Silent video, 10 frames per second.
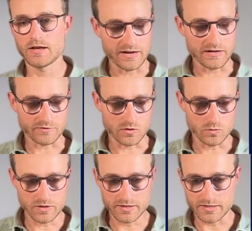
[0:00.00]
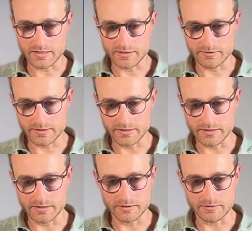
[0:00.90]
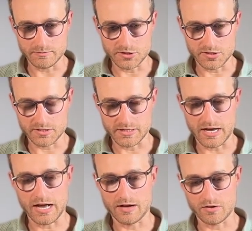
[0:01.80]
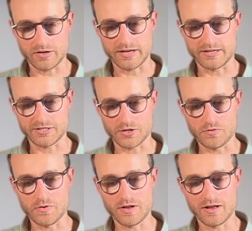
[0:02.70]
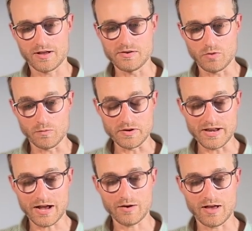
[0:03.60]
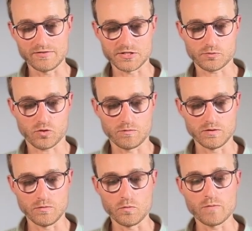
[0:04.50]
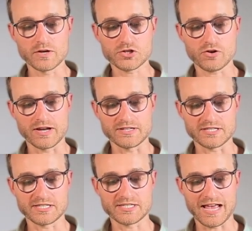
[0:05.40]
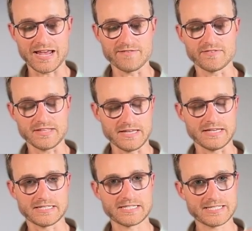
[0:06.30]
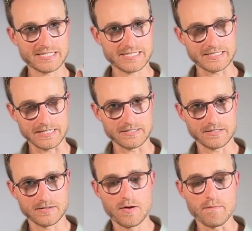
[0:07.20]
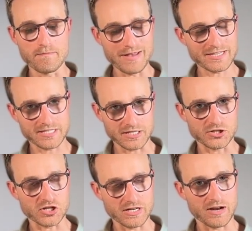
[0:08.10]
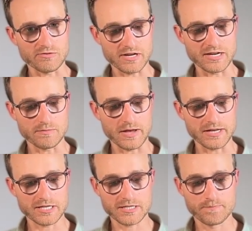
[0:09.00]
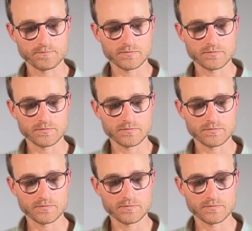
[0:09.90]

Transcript: And I've got one error here. Let me just see. Okay. So what we now have is a problem when we're trying to save the assistant message in our database.